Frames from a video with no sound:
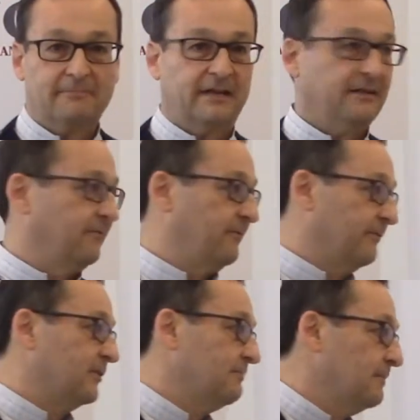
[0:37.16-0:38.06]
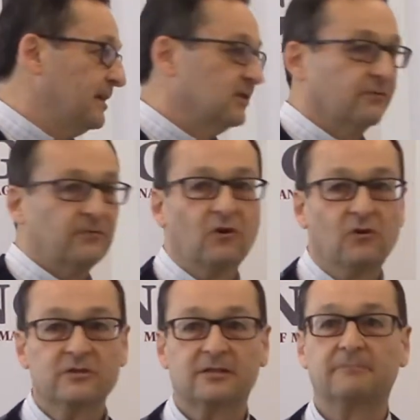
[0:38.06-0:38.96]
In 15 minutes, of
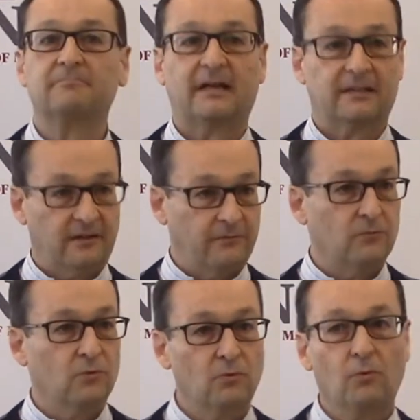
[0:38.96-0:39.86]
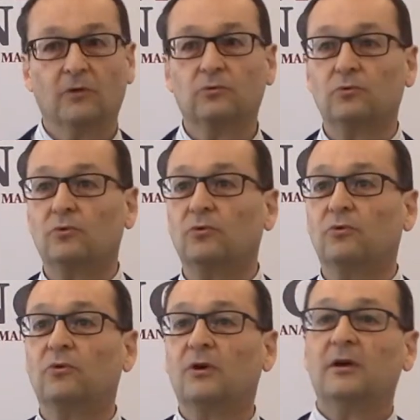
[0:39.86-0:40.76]
course, but if you want to
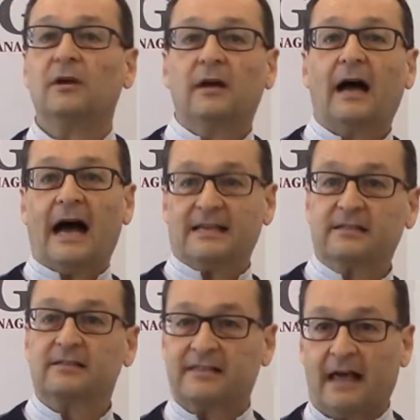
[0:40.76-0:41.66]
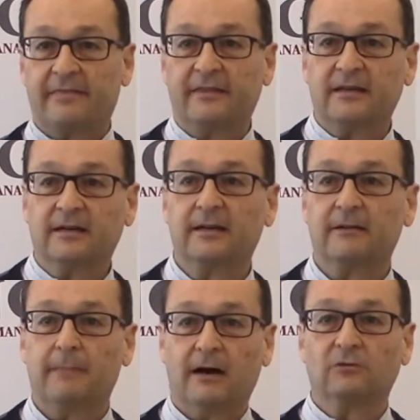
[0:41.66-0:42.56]
ask something
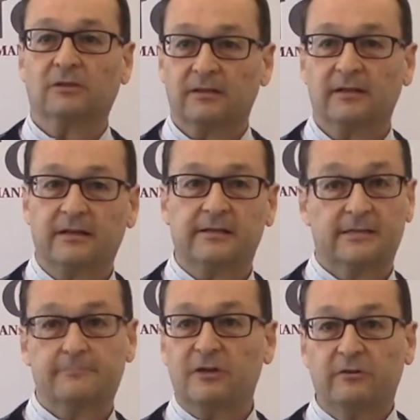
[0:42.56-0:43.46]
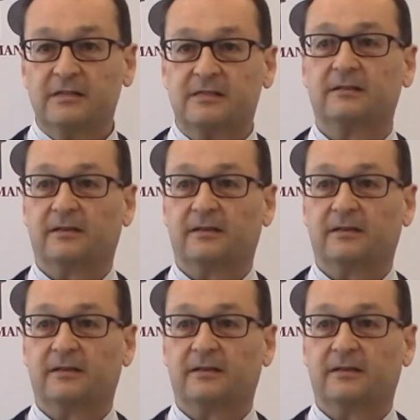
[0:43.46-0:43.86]
about his experience,